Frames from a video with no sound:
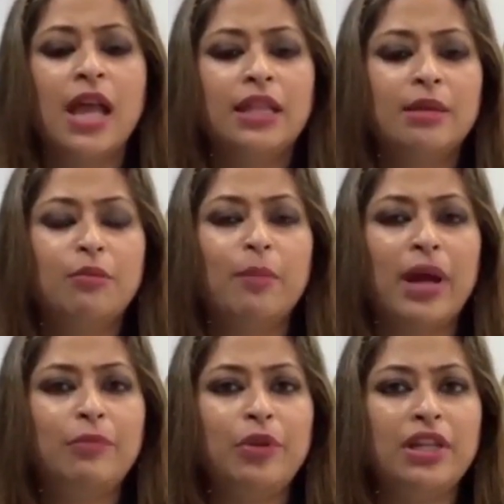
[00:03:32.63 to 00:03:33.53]
The
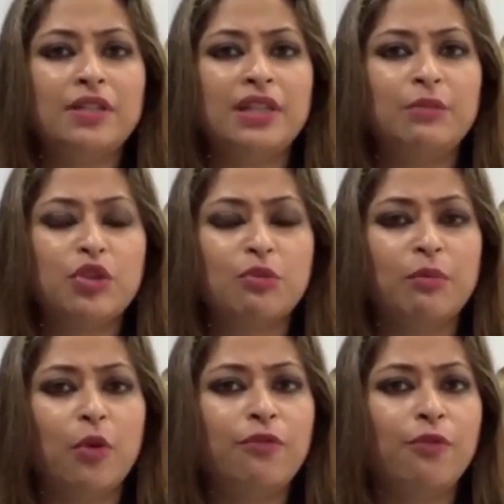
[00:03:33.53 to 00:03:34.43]
Mumbai police seems to be
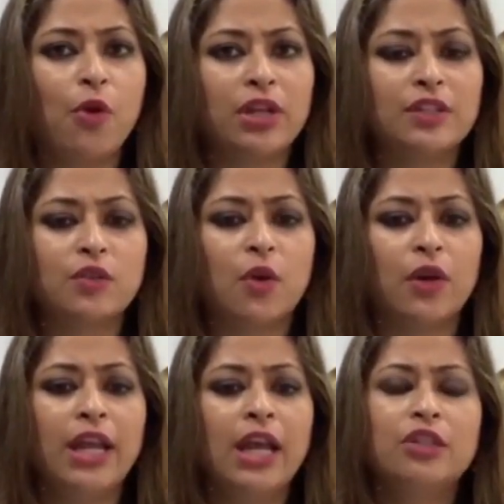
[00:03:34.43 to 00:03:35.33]
more focused
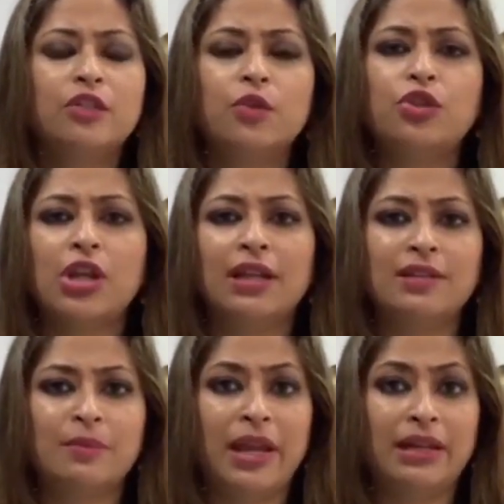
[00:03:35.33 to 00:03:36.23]
on
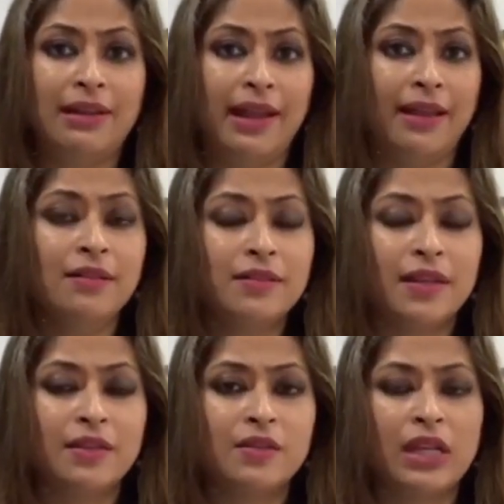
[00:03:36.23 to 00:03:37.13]
Sushant's mental health
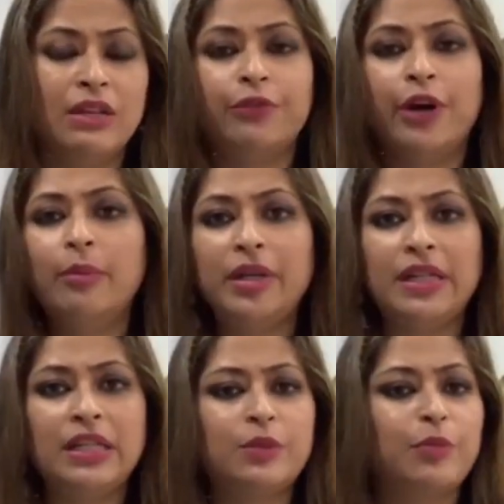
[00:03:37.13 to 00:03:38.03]
and his
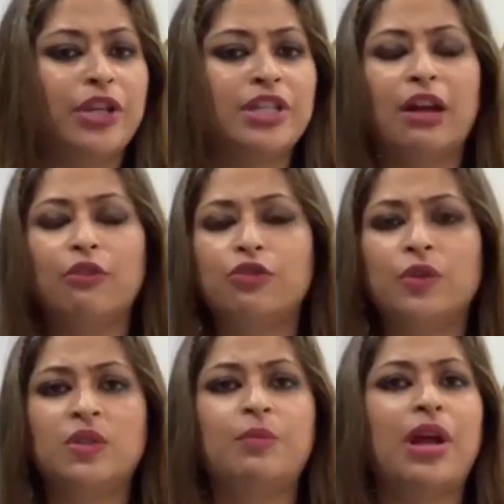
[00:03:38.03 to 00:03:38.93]
infirmities, pointing out to
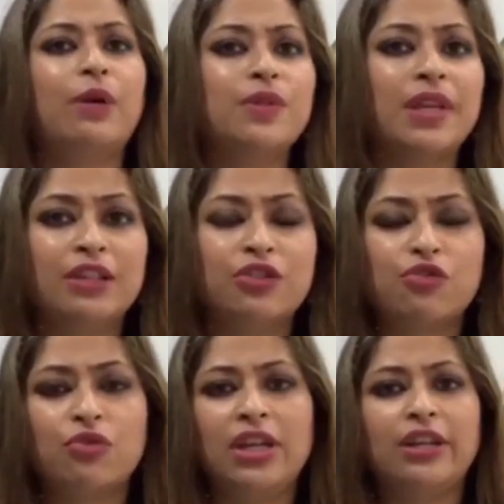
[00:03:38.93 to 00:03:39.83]
his browsing
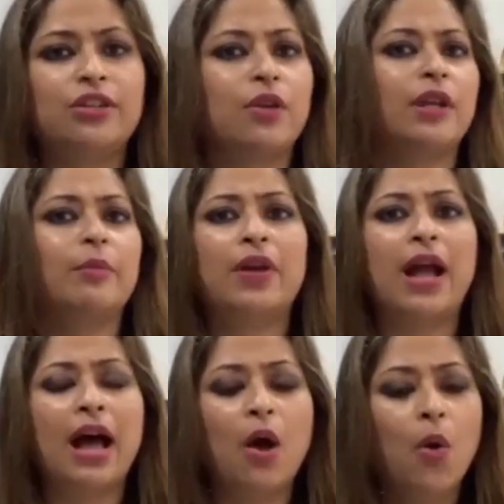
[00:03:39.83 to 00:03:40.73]
history and talking about
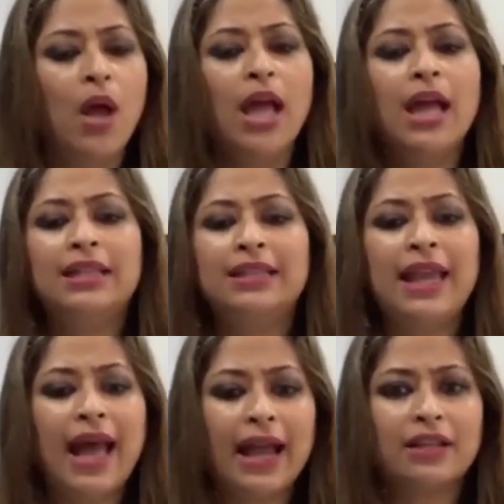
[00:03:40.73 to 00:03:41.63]
how
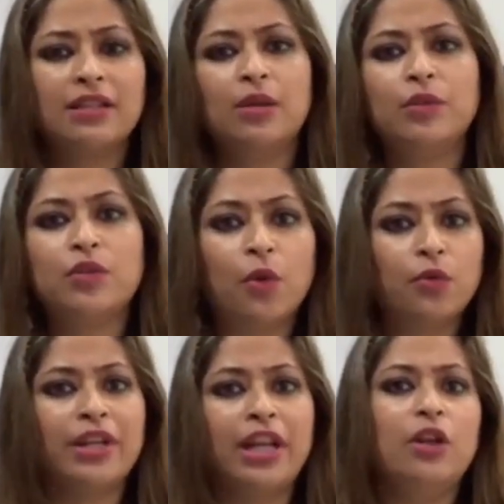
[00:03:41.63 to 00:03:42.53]
the actor was
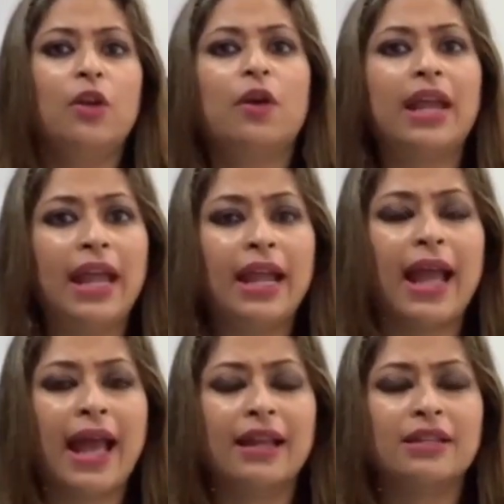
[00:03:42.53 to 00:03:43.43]
already looking
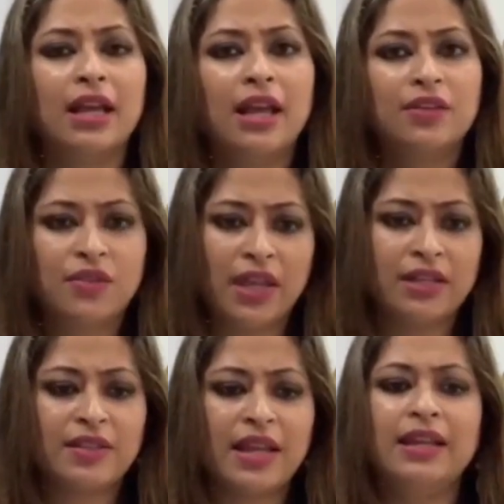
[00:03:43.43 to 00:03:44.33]
at
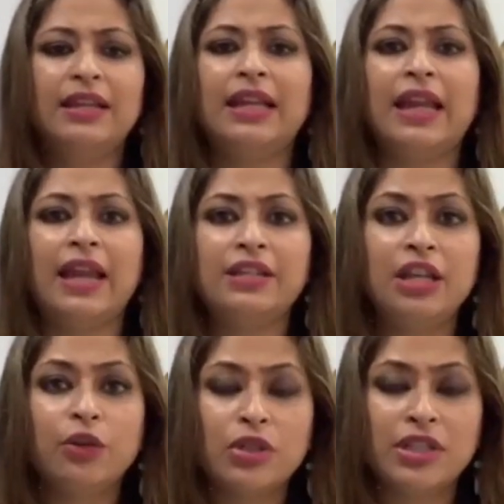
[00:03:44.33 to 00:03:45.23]
things that indicate
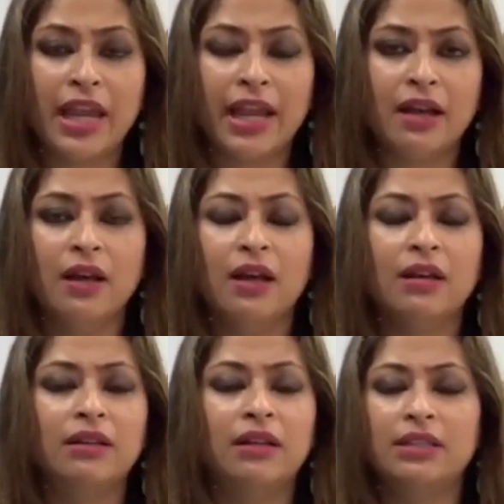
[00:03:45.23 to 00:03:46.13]
he could take
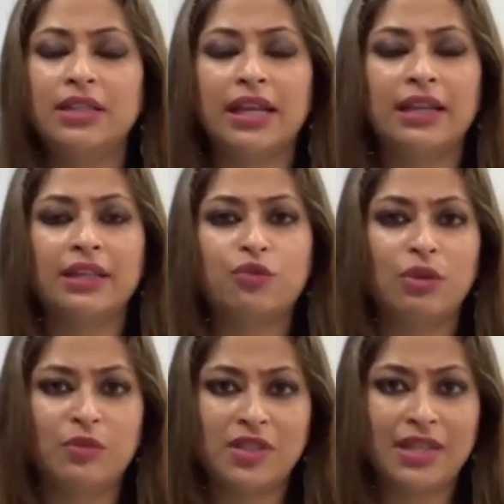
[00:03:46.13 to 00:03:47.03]
an
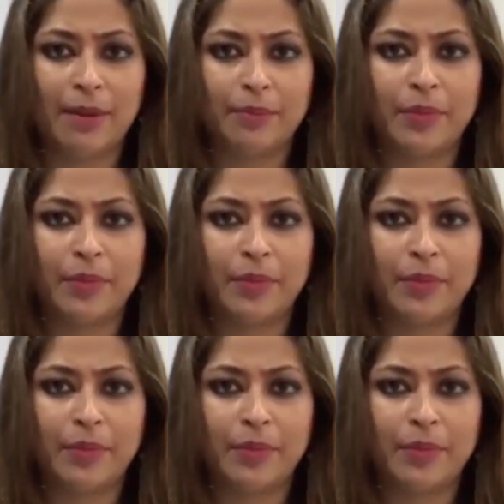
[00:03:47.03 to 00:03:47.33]
extreme step.